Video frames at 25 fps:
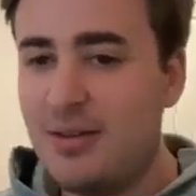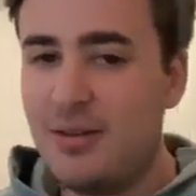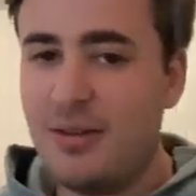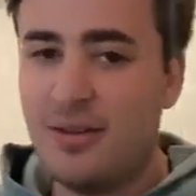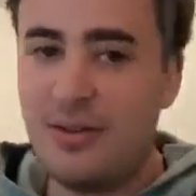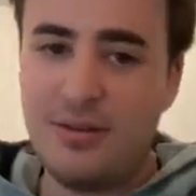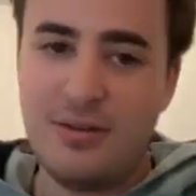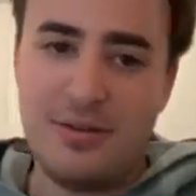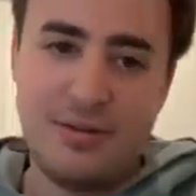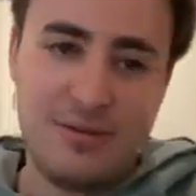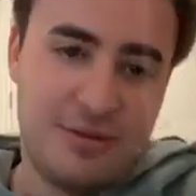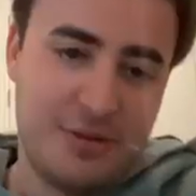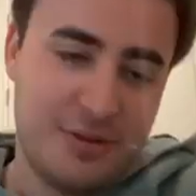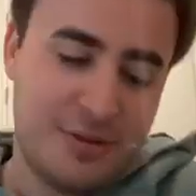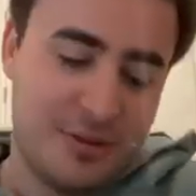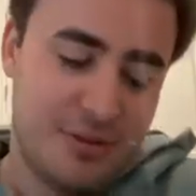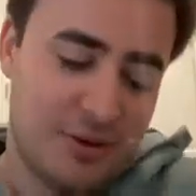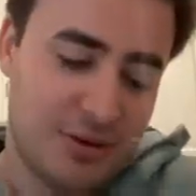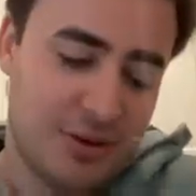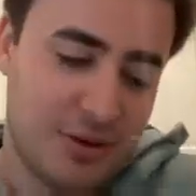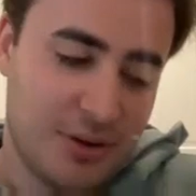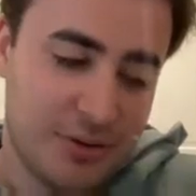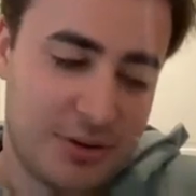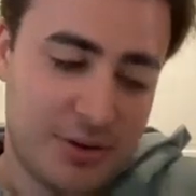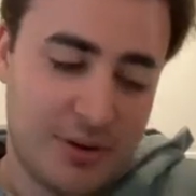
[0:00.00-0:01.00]

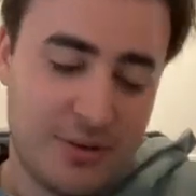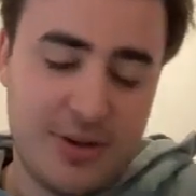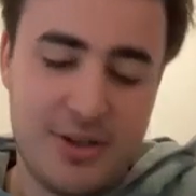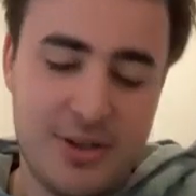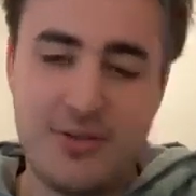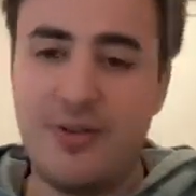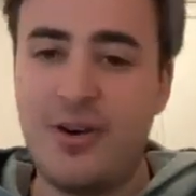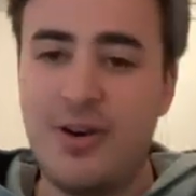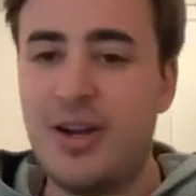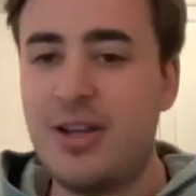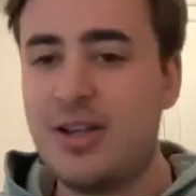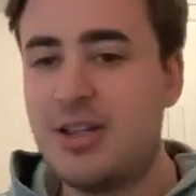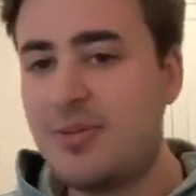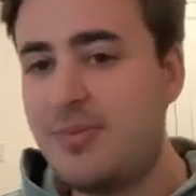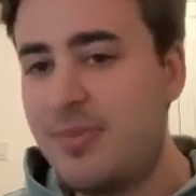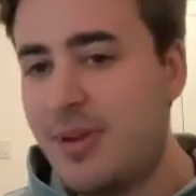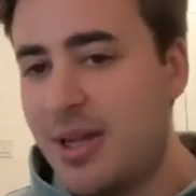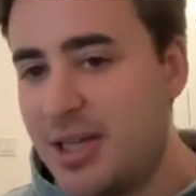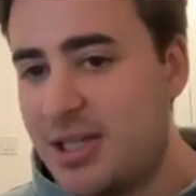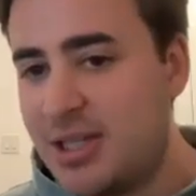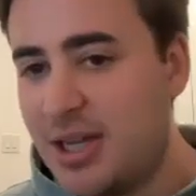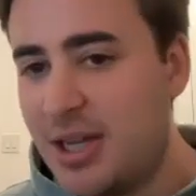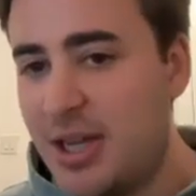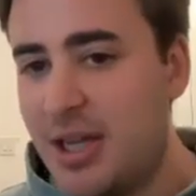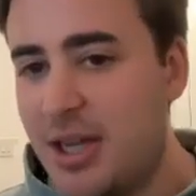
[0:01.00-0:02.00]
The content on there is very
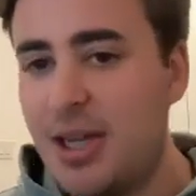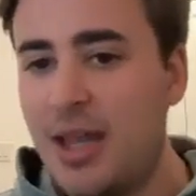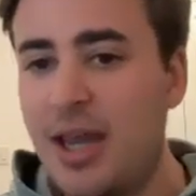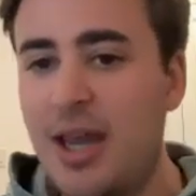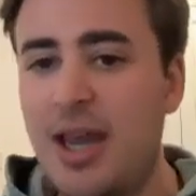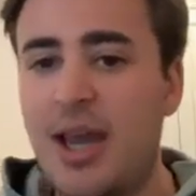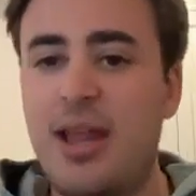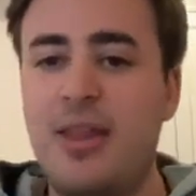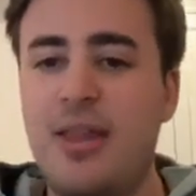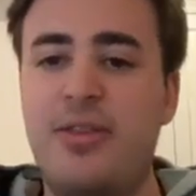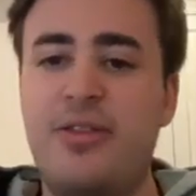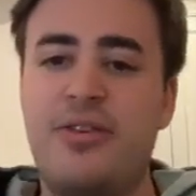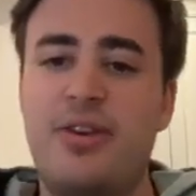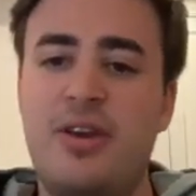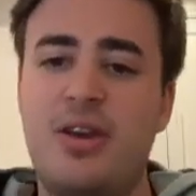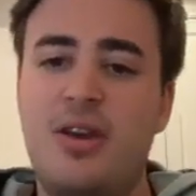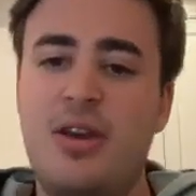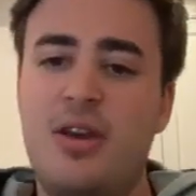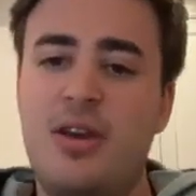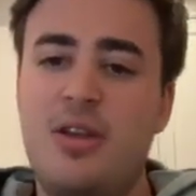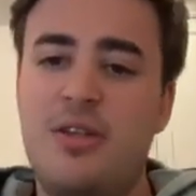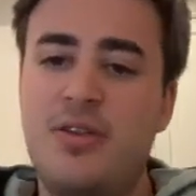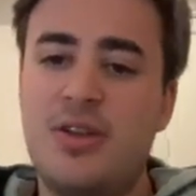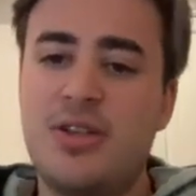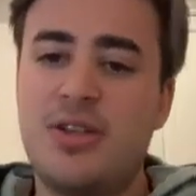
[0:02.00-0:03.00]
explicit, and
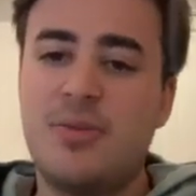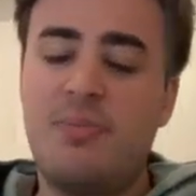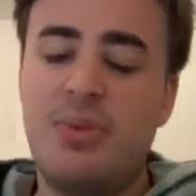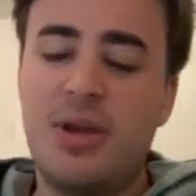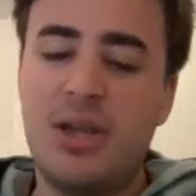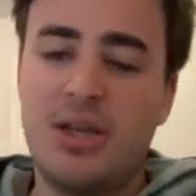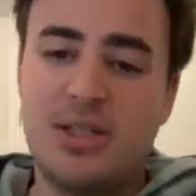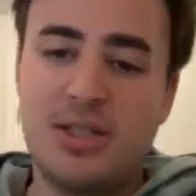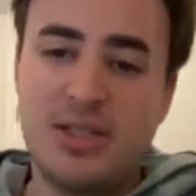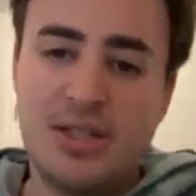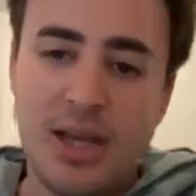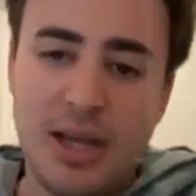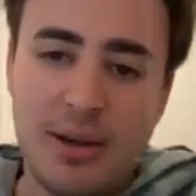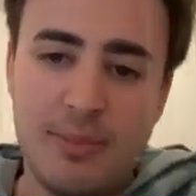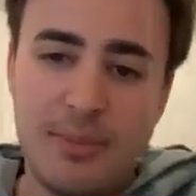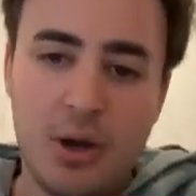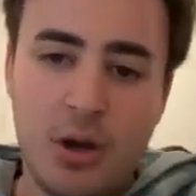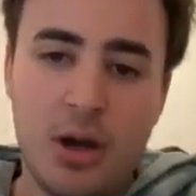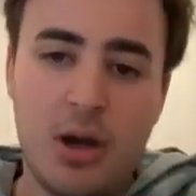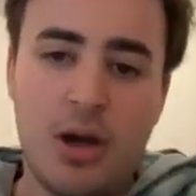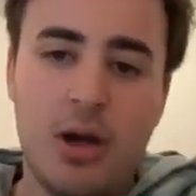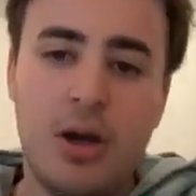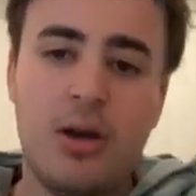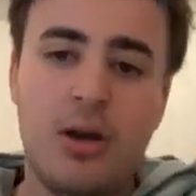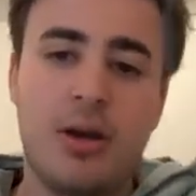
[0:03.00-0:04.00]
there's a big
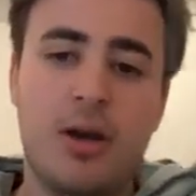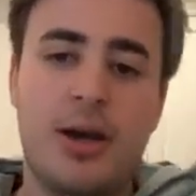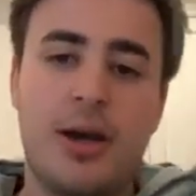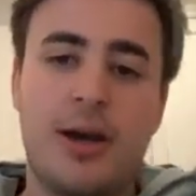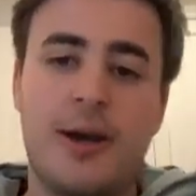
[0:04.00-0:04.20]
stigma